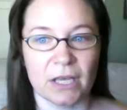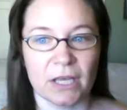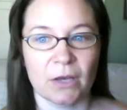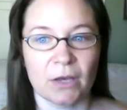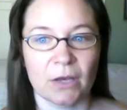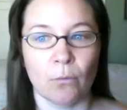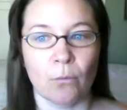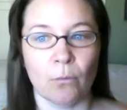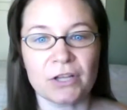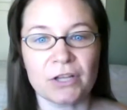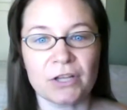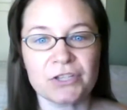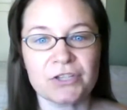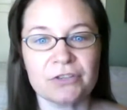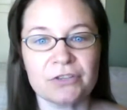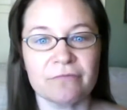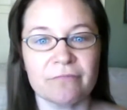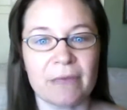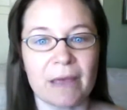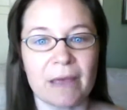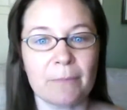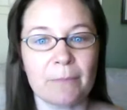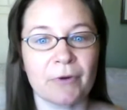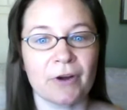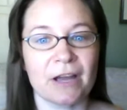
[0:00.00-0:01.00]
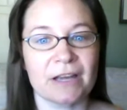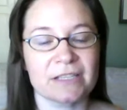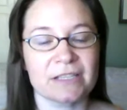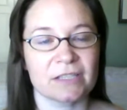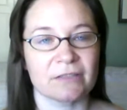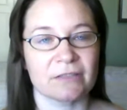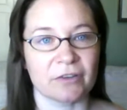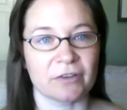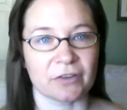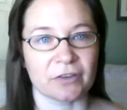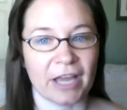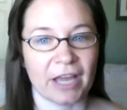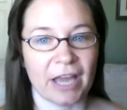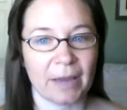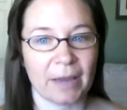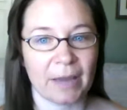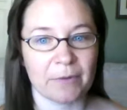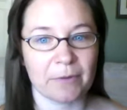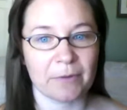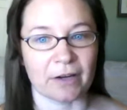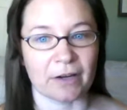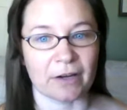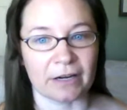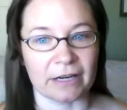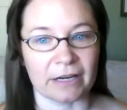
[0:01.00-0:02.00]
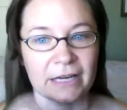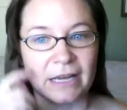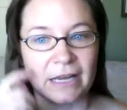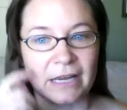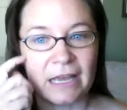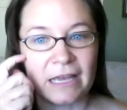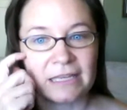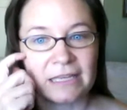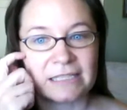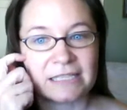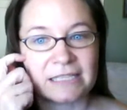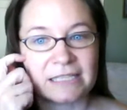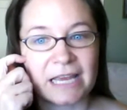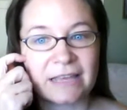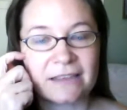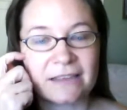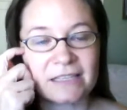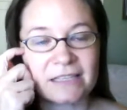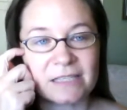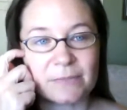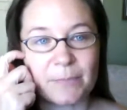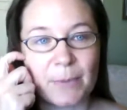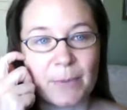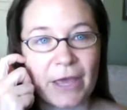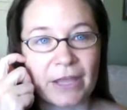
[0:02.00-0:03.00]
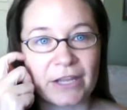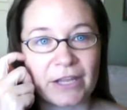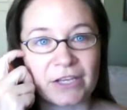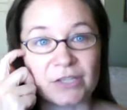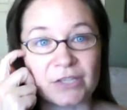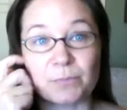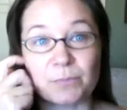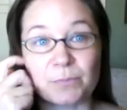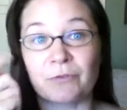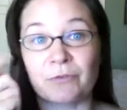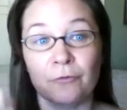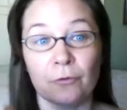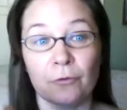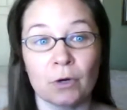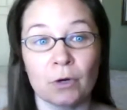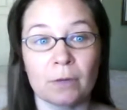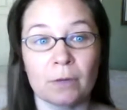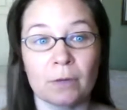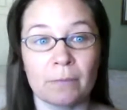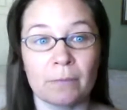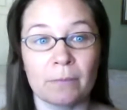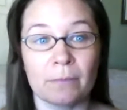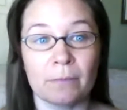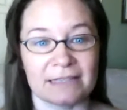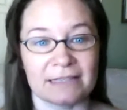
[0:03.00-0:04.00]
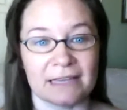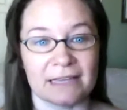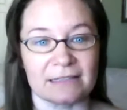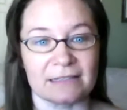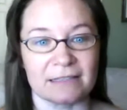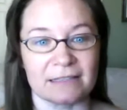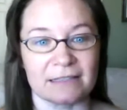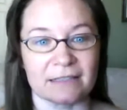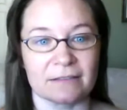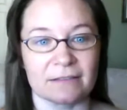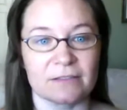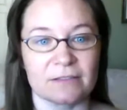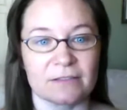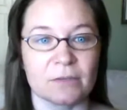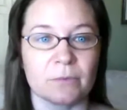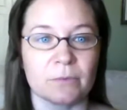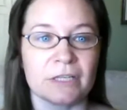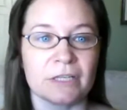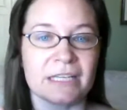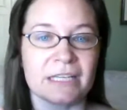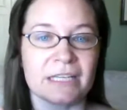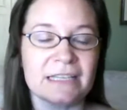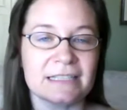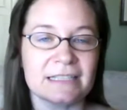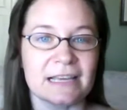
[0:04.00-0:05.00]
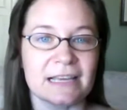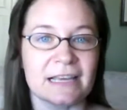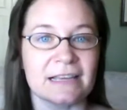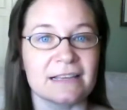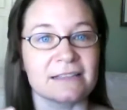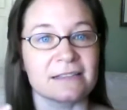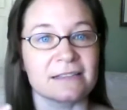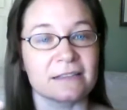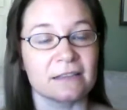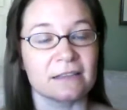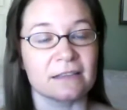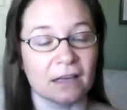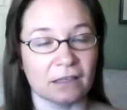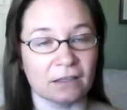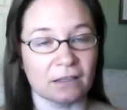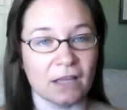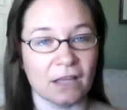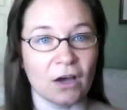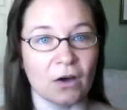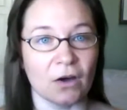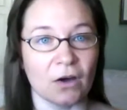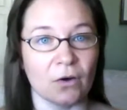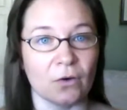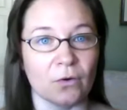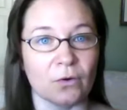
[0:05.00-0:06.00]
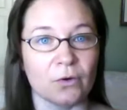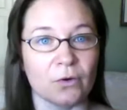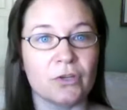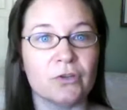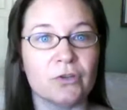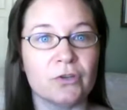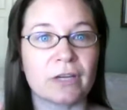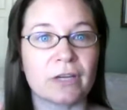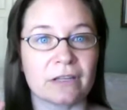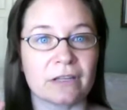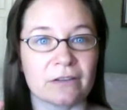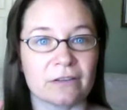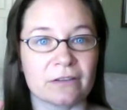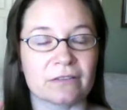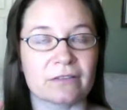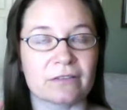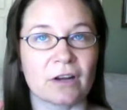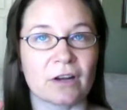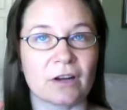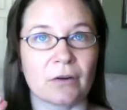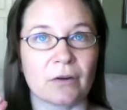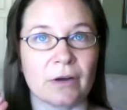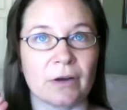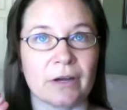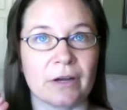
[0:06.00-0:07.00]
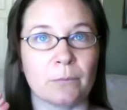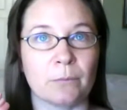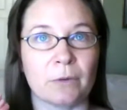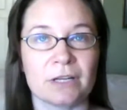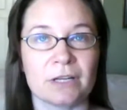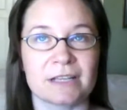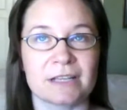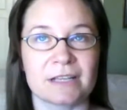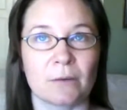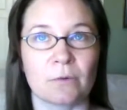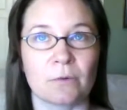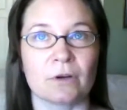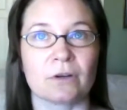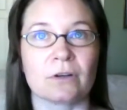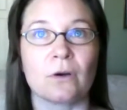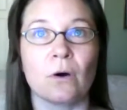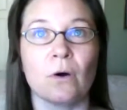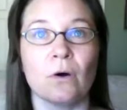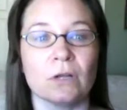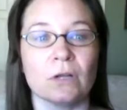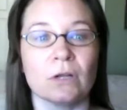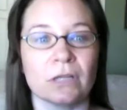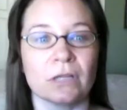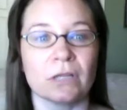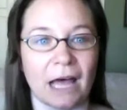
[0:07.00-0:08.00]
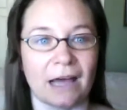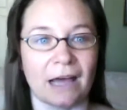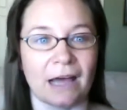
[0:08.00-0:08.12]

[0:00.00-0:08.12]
Once you've memorized the vocabulary, say the Spanish before Mike says it. So when he says hello, you can start going, what is that word? Hola.